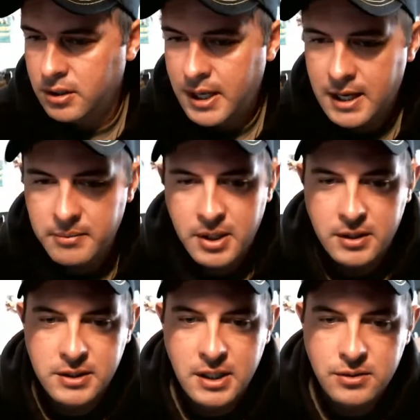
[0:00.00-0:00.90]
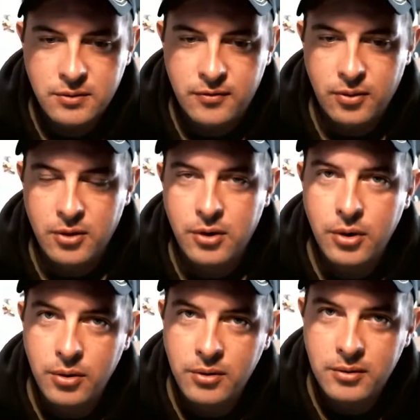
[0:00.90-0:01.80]
had me on schedule for
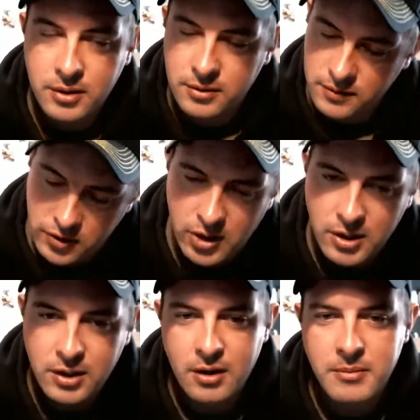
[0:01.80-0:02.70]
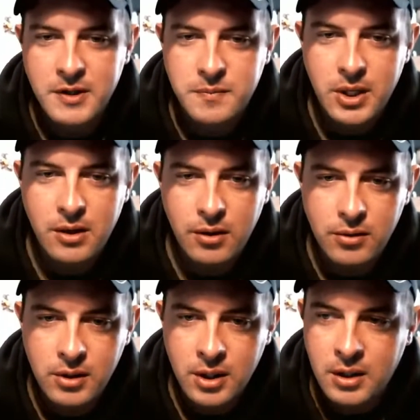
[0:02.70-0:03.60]
noon, I'm sorry you're going to miss me at
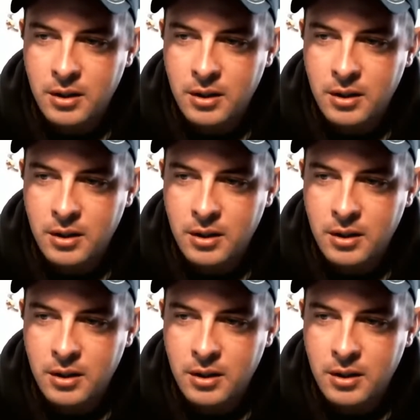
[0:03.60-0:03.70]
noon.